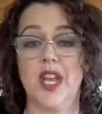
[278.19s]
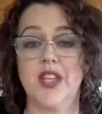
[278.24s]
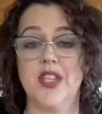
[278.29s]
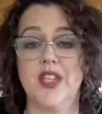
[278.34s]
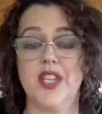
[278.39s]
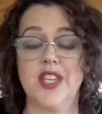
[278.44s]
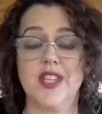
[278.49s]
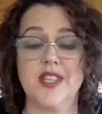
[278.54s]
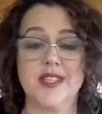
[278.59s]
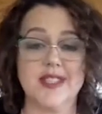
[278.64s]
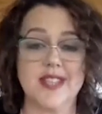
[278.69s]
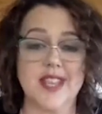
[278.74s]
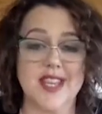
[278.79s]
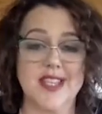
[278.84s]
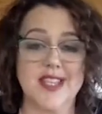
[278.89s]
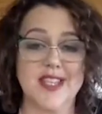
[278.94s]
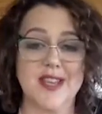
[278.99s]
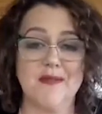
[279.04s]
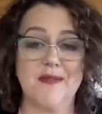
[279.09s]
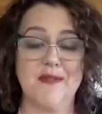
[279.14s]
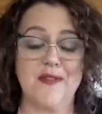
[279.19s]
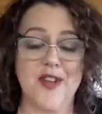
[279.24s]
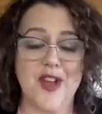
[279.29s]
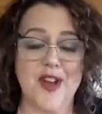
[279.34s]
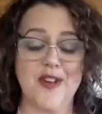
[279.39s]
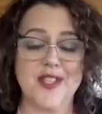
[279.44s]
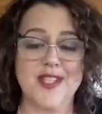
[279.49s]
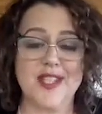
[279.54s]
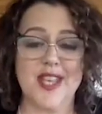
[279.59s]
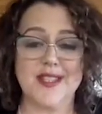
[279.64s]
As you can see, Tim
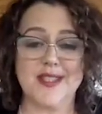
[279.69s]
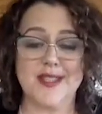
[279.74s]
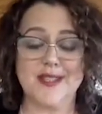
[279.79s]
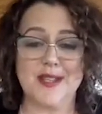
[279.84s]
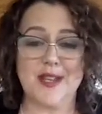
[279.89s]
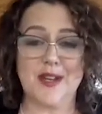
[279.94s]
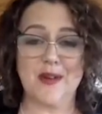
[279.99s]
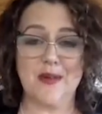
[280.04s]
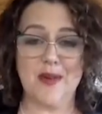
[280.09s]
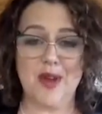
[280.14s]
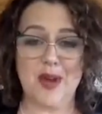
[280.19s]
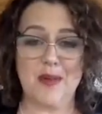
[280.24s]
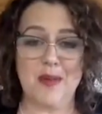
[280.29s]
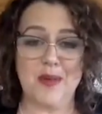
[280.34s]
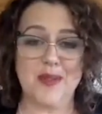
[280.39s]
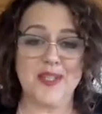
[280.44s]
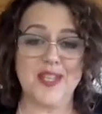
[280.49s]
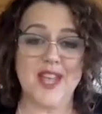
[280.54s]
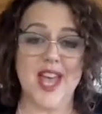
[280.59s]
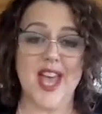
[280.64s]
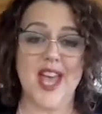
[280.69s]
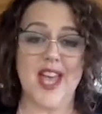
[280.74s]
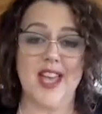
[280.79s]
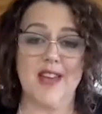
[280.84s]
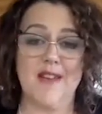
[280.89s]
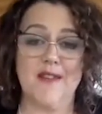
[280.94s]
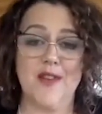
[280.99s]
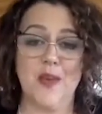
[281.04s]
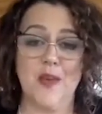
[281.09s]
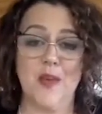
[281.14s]
Ferriss has this incredible saying,
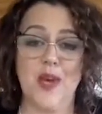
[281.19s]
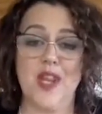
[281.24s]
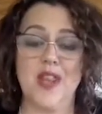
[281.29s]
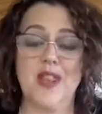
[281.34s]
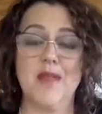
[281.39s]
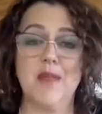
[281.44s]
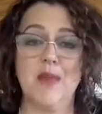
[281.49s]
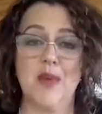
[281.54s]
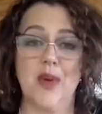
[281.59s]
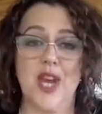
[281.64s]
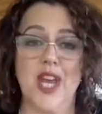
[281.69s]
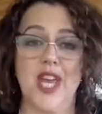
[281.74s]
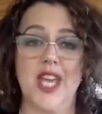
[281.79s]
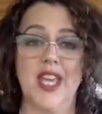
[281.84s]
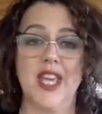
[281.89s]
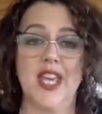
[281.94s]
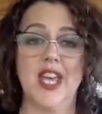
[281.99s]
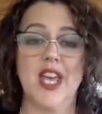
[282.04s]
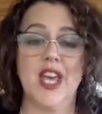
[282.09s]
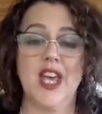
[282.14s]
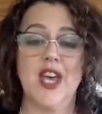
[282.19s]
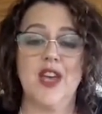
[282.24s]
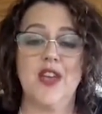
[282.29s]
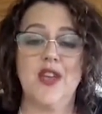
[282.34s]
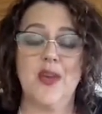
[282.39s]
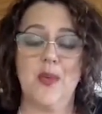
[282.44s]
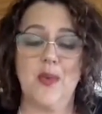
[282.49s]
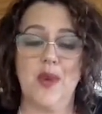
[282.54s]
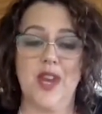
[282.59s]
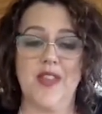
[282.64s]
if you win in the morning,
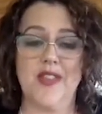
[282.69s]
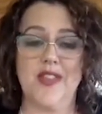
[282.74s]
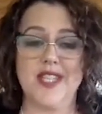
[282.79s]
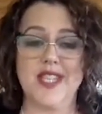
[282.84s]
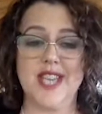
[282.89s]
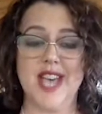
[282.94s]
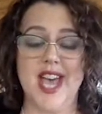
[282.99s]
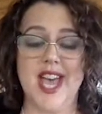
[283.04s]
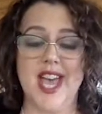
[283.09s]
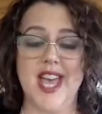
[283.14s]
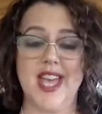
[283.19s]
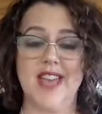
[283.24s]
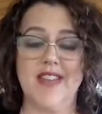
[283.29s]
you win in the day.